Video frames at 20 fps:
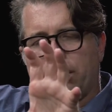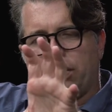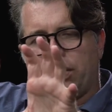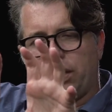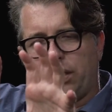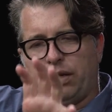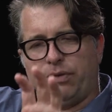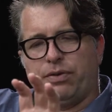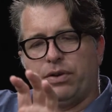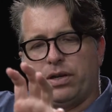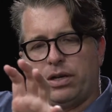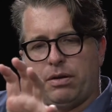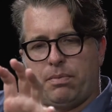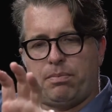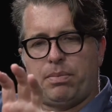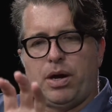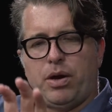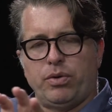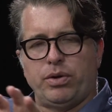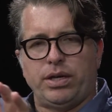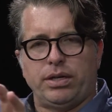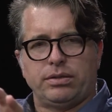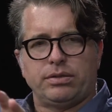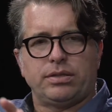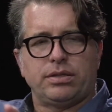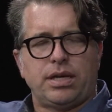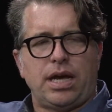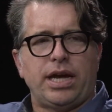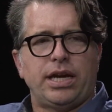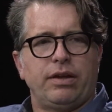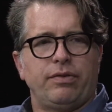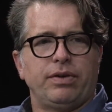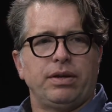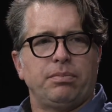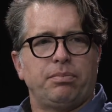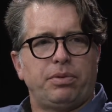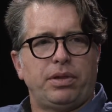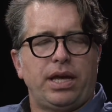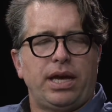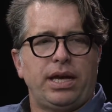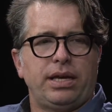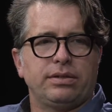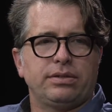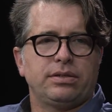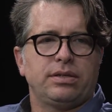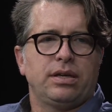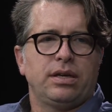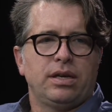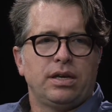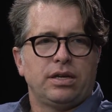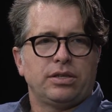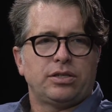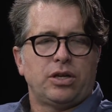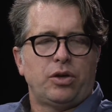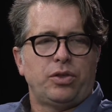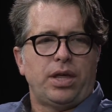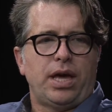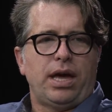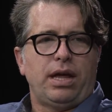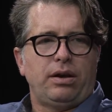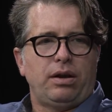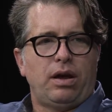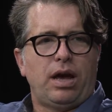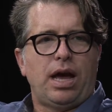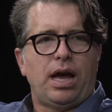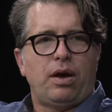the different components kind of in place so that